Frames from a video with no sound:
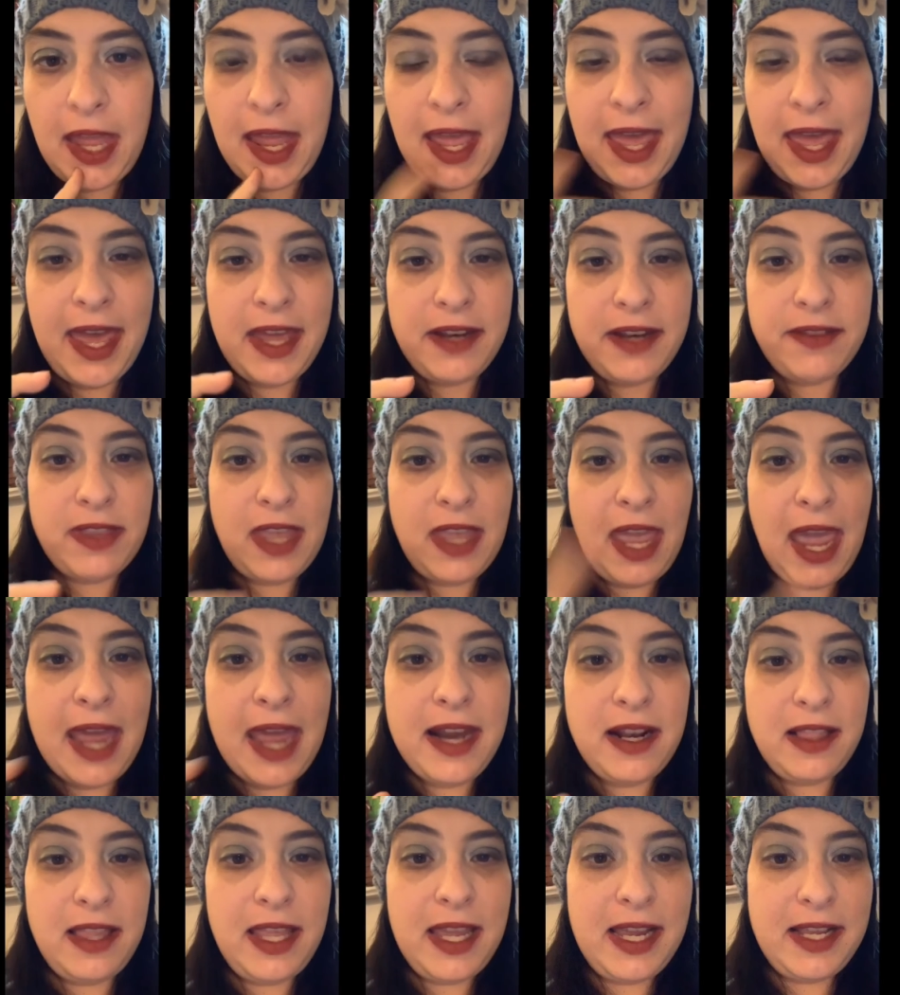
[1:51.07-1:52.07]
and
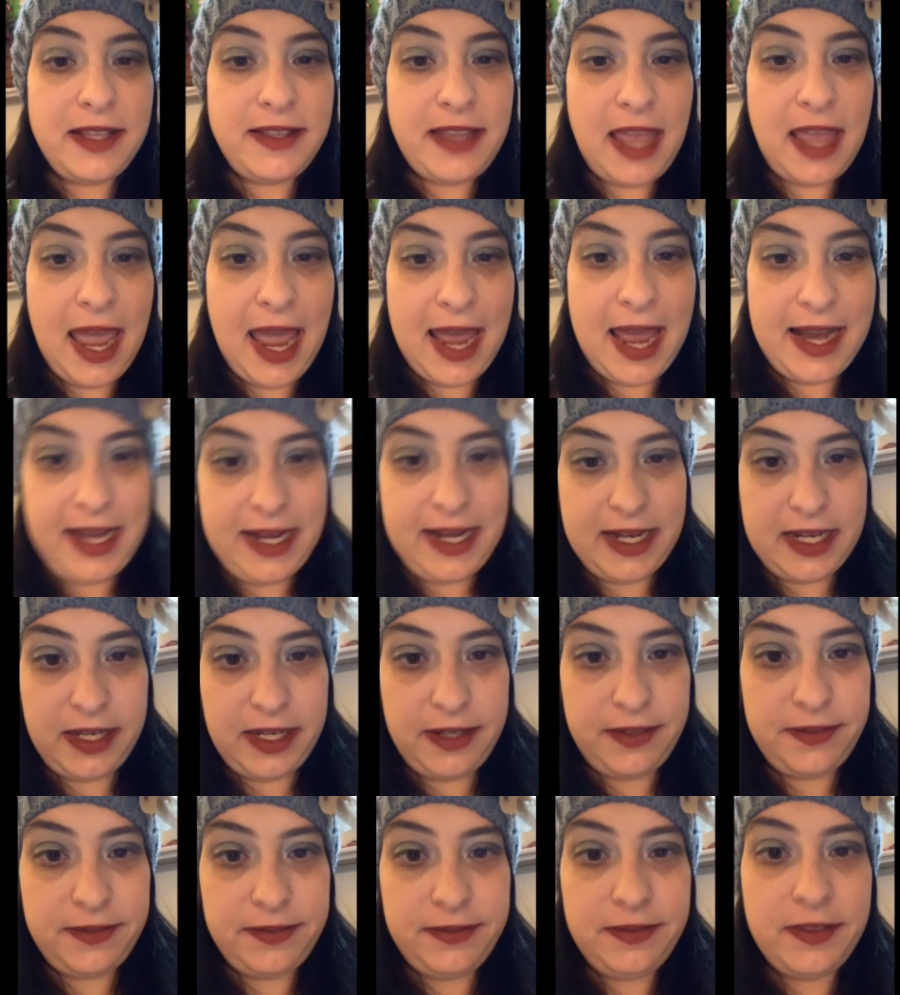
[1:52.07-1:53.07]
Adelaide's
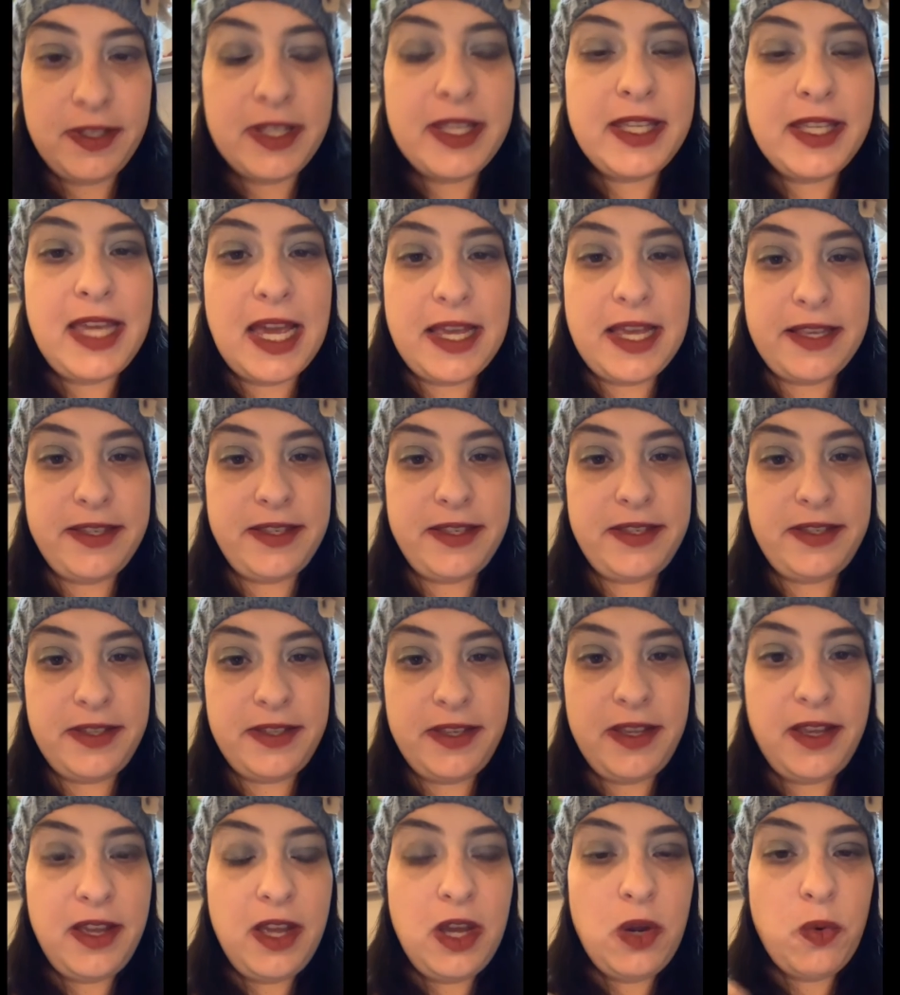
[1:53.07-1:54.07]
Attic.
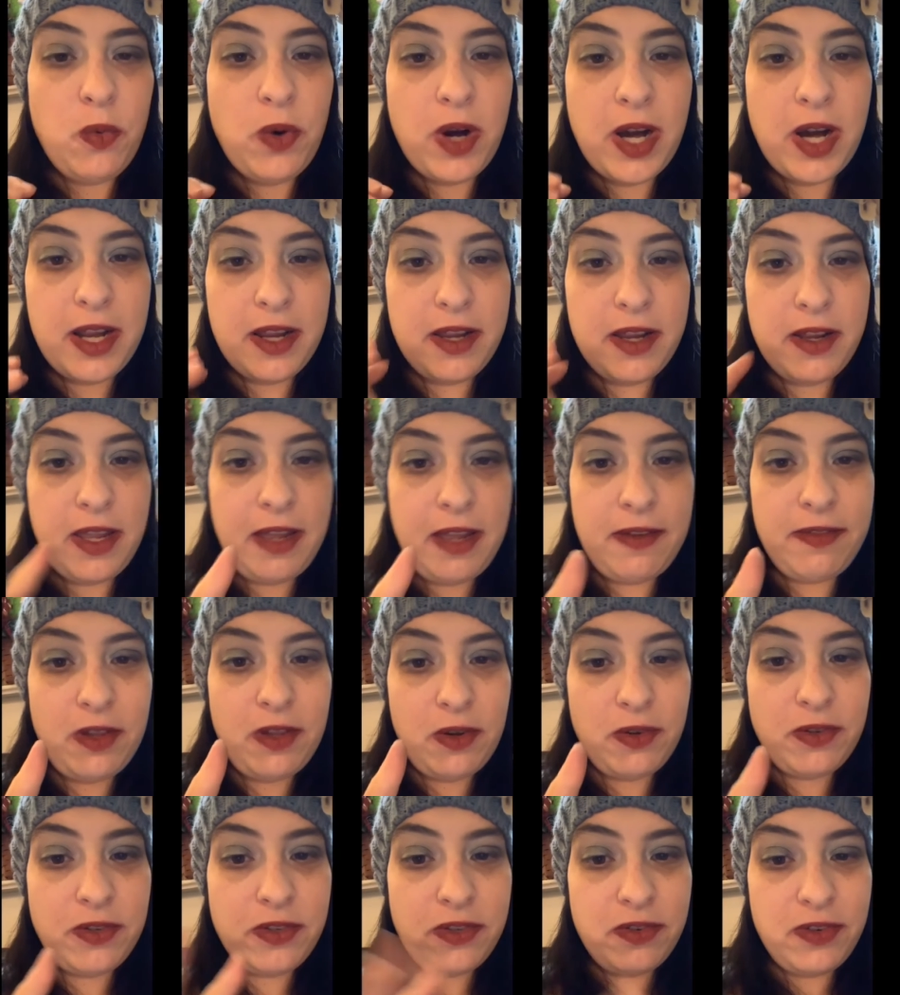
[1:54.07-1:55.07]
Yes, we're going to give
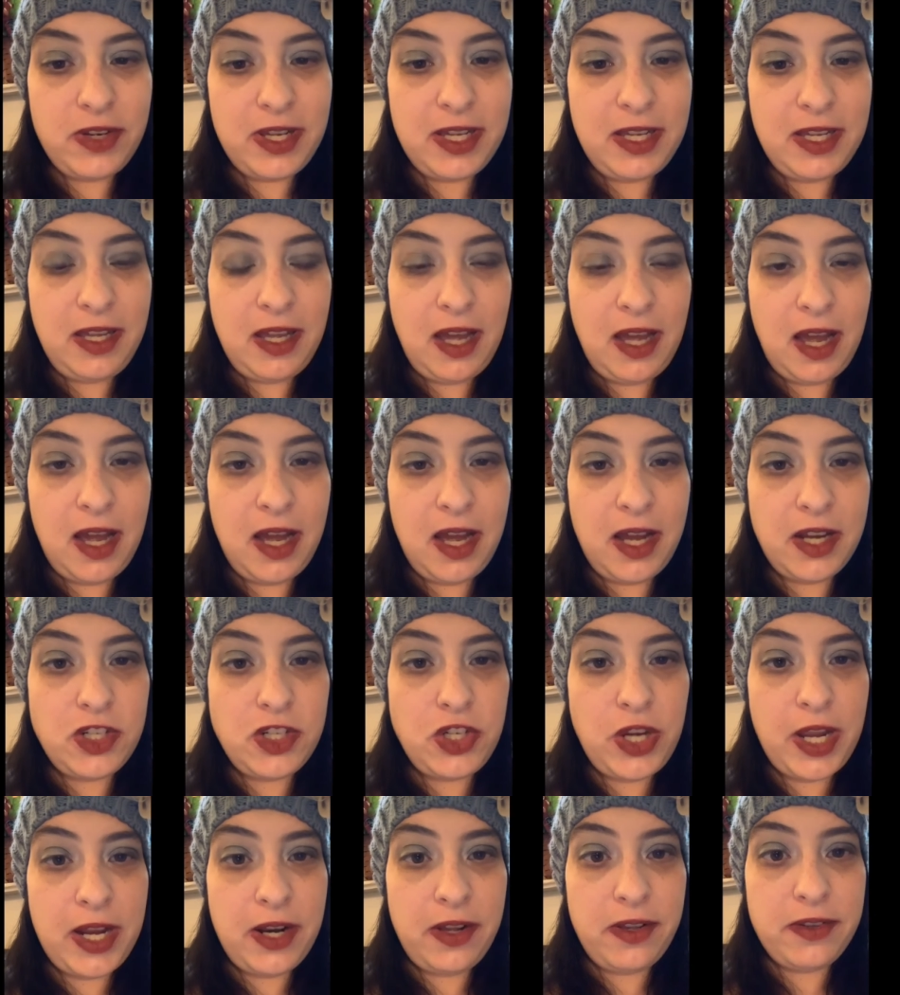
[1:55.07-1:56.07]
those three
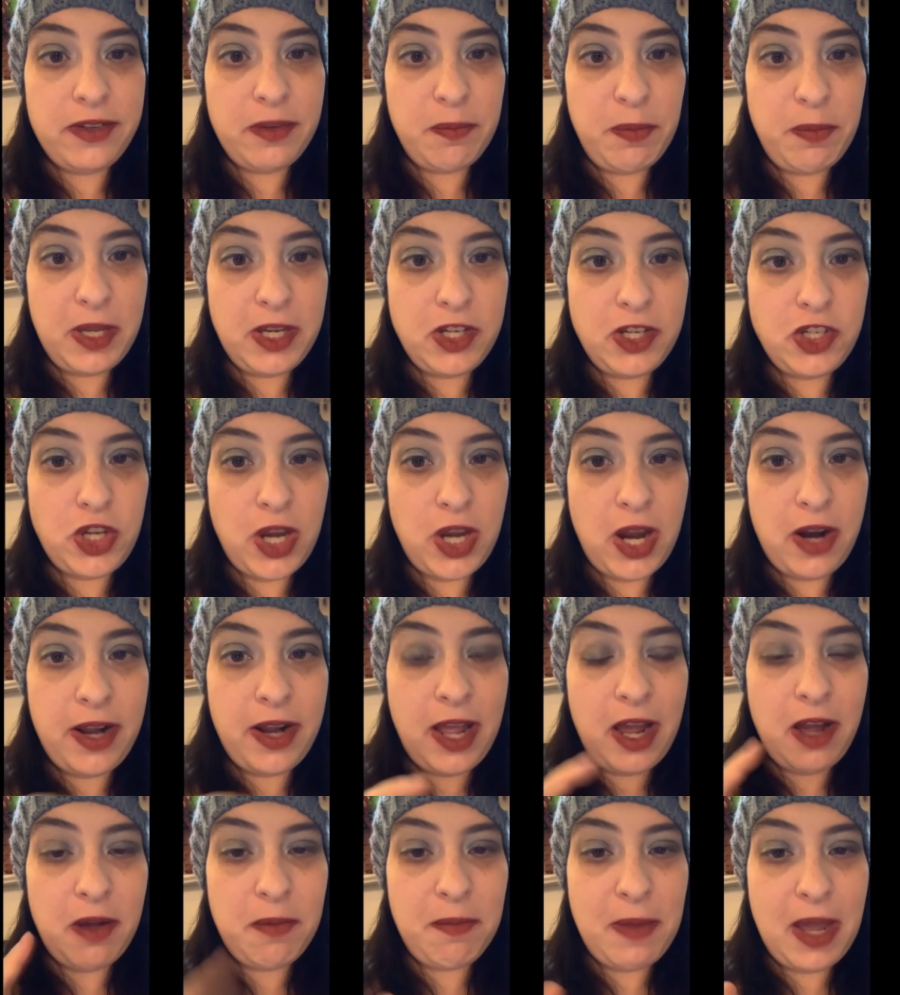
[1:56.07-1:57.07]
channels a big shout
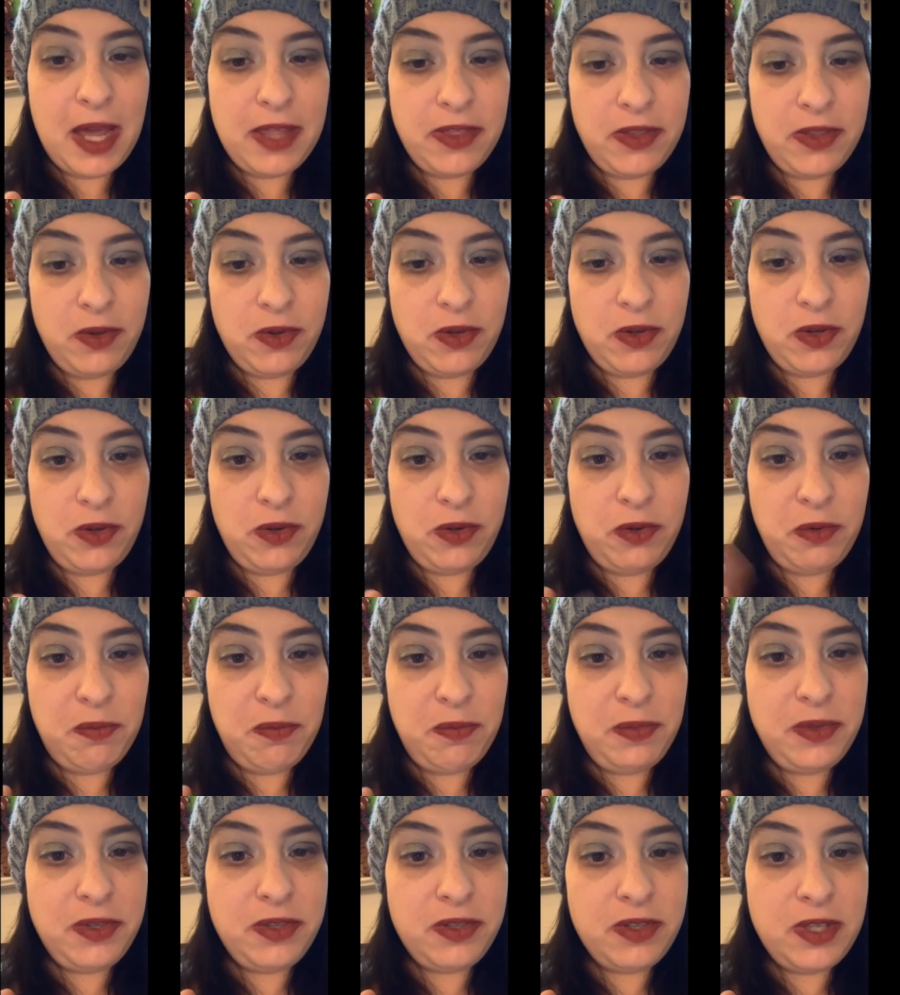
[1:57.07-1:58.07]
out. Matthew
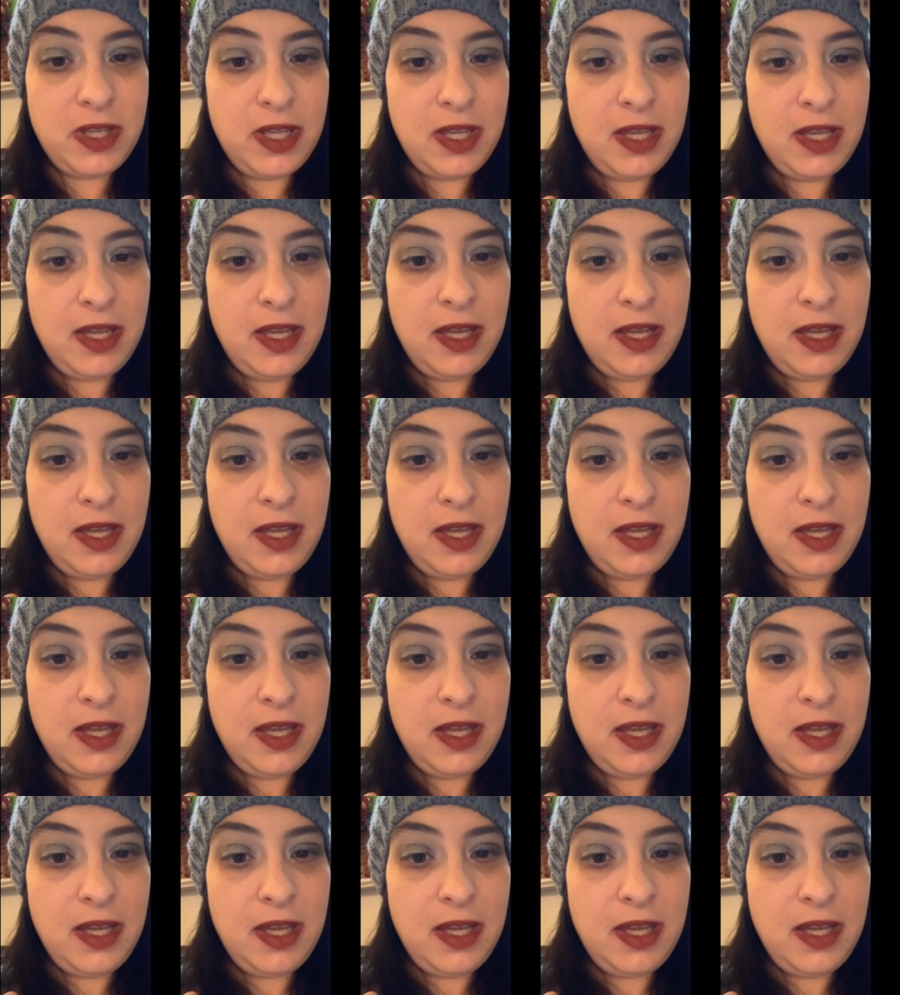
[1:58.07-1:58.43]
Coombs,